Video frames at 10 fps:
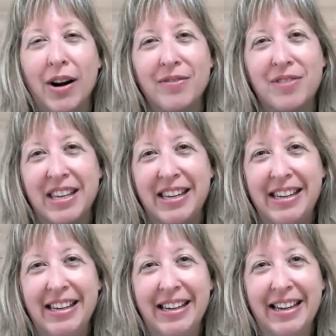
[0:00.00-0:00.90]
one of
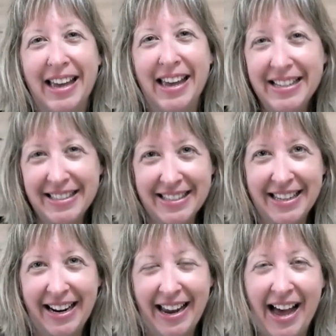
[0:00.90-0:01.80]
the
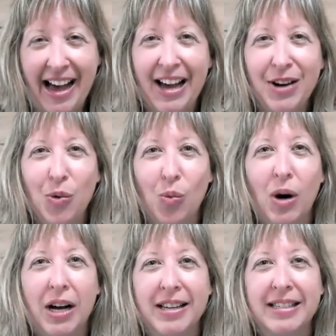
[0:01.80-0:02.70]
hits that I had
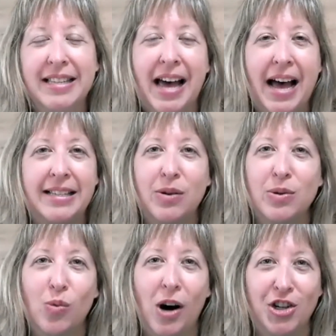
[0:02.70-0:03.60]
was as
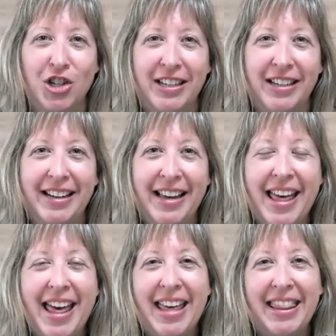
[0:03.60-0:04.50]
I was watching
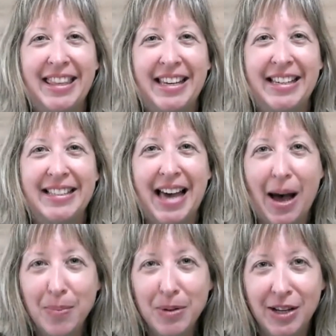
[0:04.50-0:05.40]
these
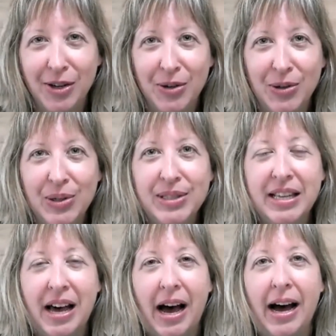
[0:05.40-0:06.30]

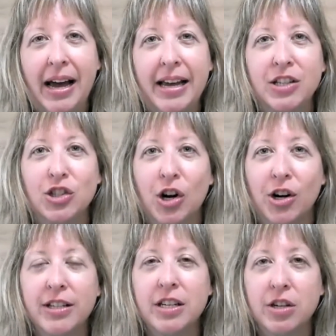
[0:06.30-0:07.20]
episodes, I
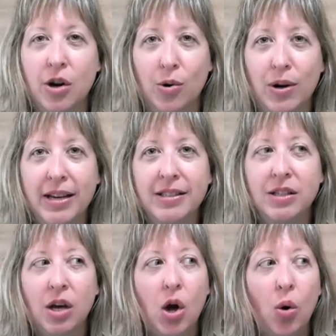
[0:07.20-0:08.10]
started to
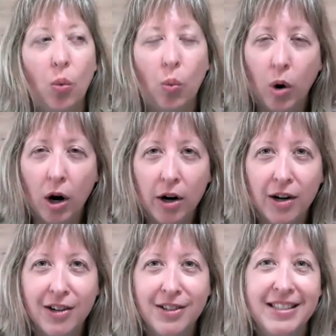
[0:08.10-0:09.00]
notice
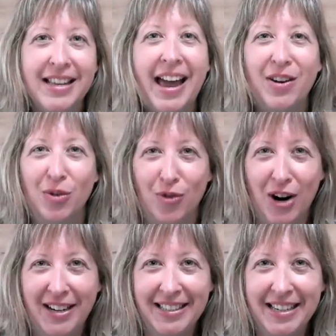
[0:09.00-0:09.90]
words and
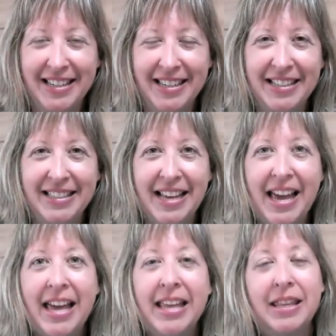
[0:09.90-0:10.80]
phrases
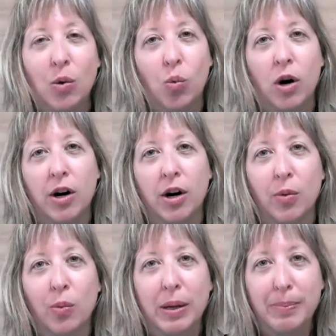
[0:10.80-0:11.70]
that
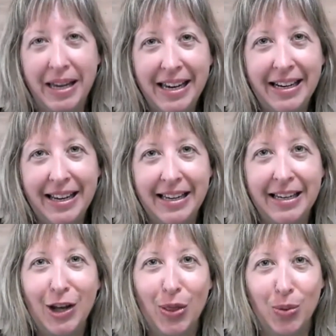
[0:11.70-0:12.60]
were
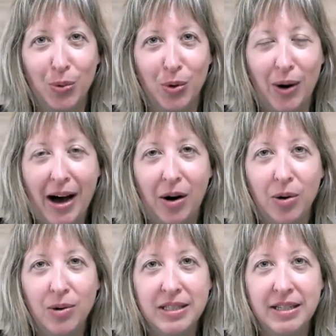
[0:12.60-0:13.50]
repeated
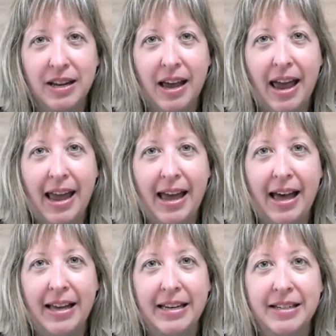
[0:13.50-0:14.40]
throughout,
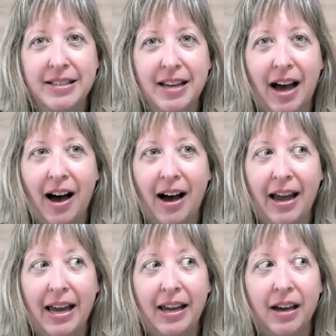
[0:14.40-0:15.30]
and
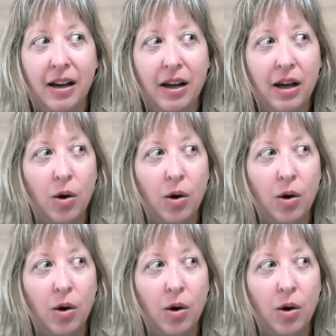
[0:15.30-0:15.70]
I